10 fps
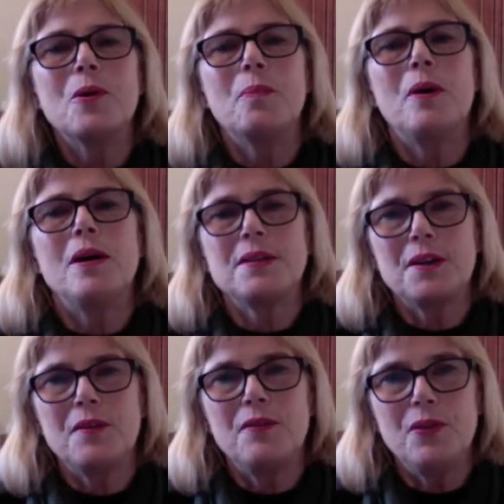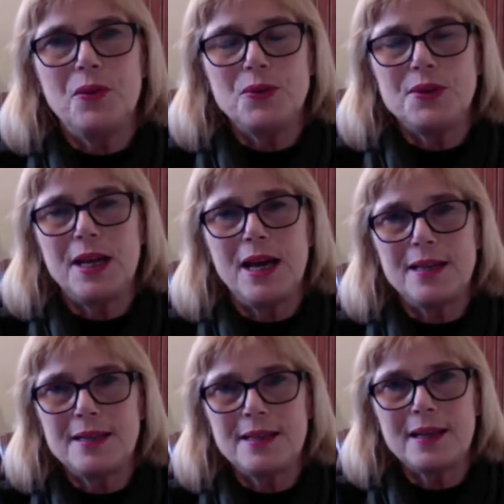more positive,
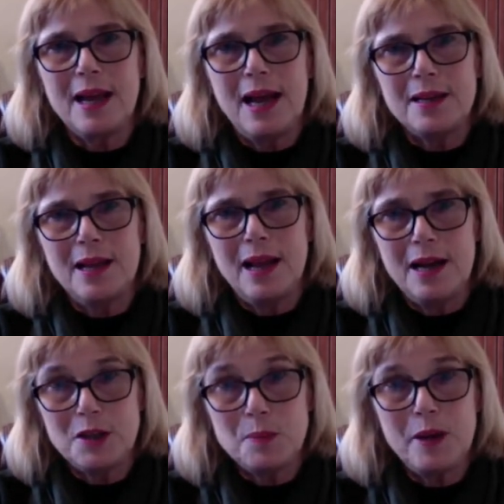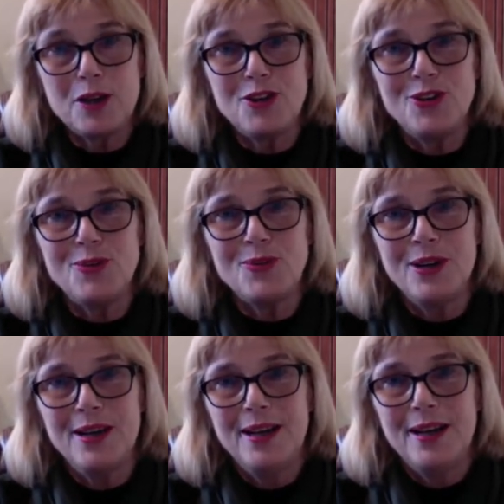enthusiastic aspect to
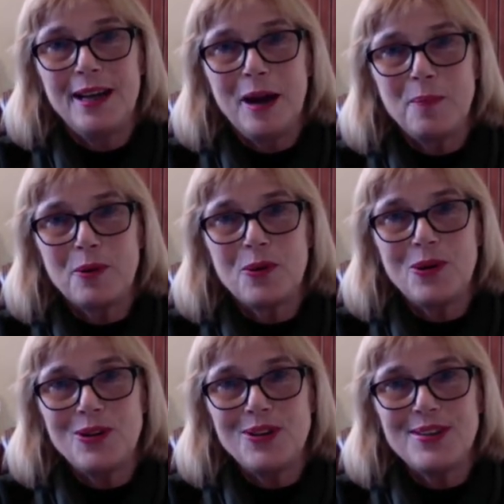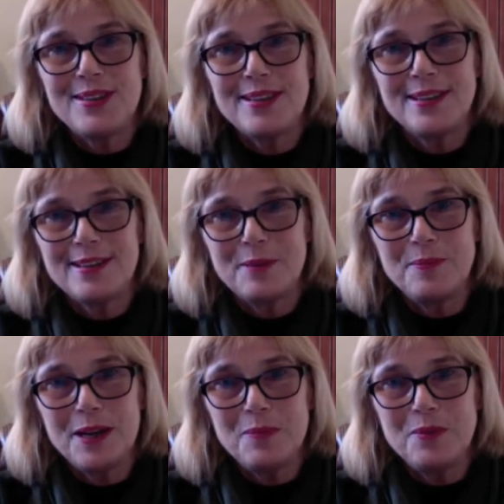Capricorn's
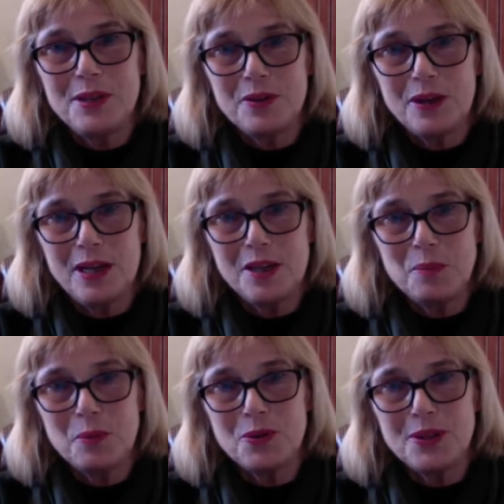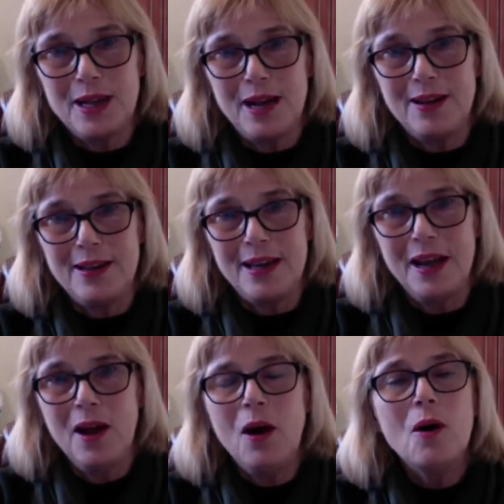sometimes serious personality,
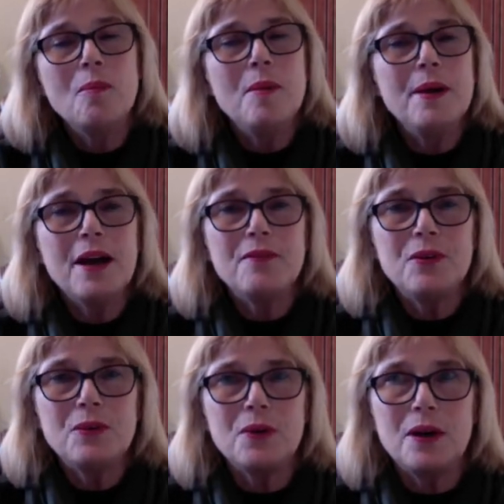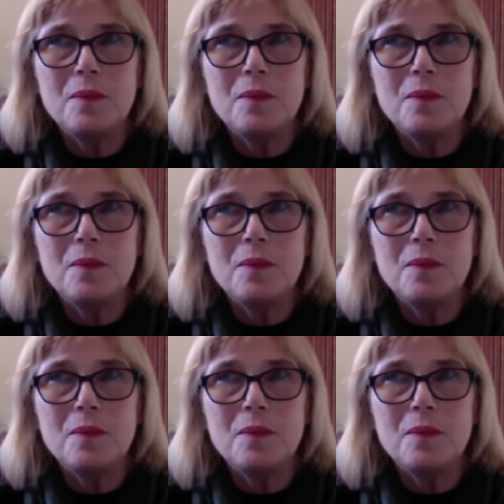or maybe have you